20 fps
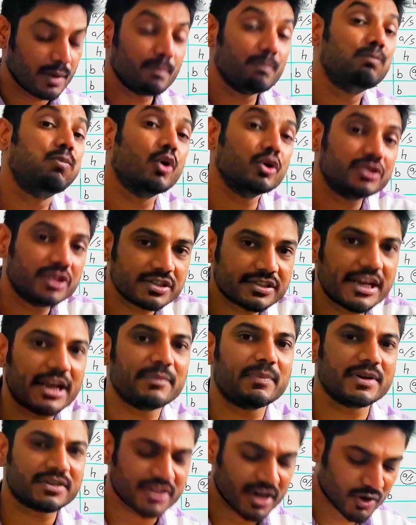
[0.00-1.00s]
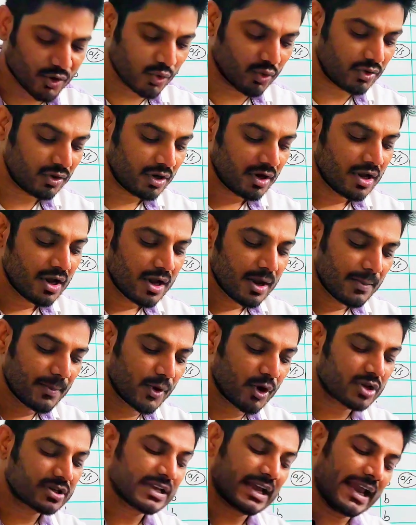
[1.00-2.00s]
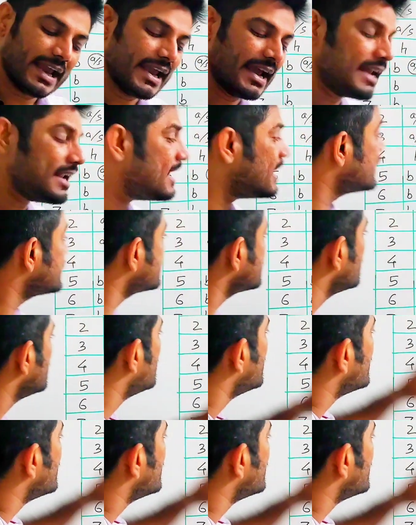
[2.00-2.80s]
both the statements are true because A and S